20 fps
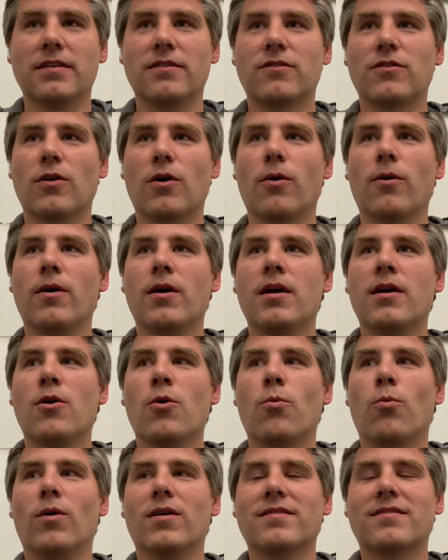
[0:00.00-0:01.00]
And so
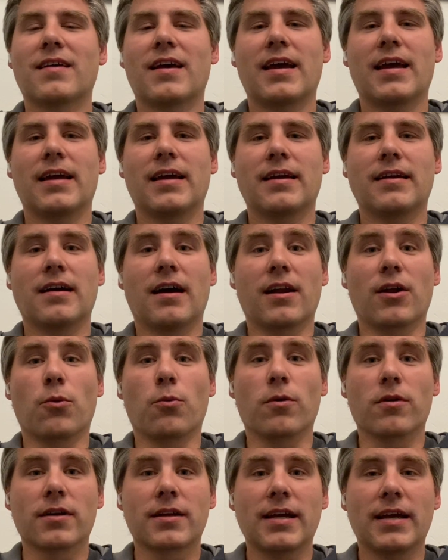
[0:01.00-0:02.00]
once I got it
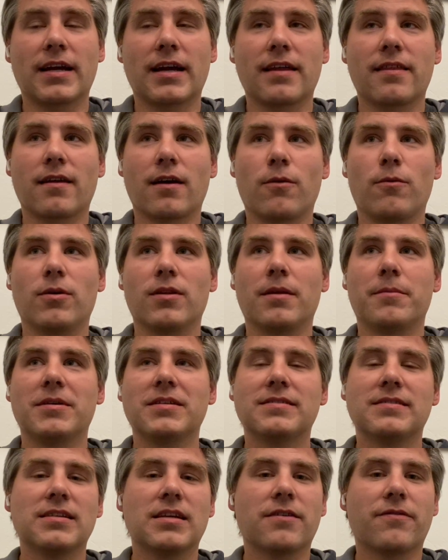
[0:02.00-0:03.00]
working, I thought, well, let me
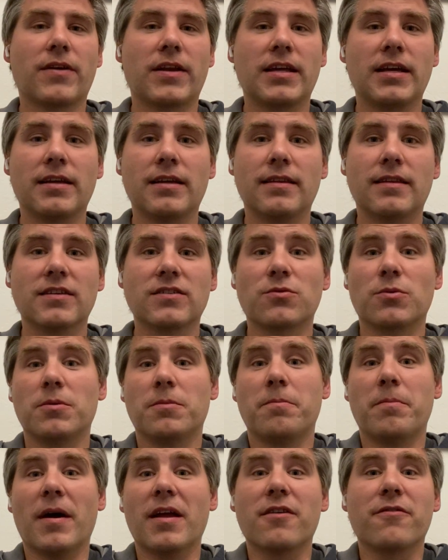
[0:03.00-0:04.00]
see if this
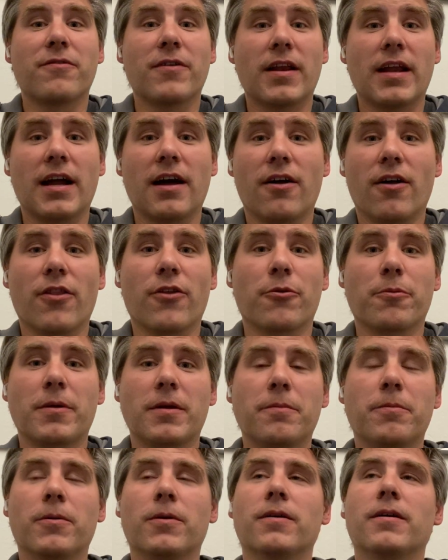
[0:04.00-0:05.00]
would benefit other
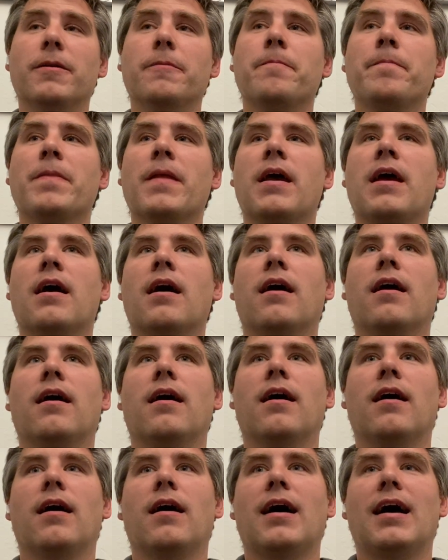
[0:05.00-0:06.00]
people. And
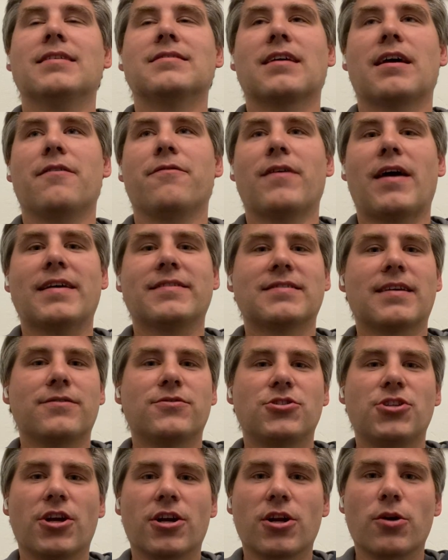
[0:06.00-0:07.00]
as I've
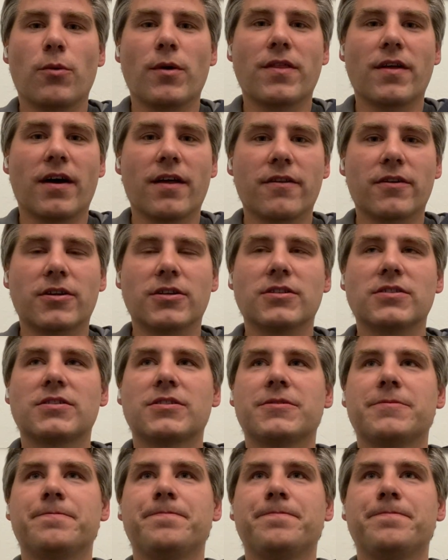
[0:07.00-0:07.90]
shared it with others,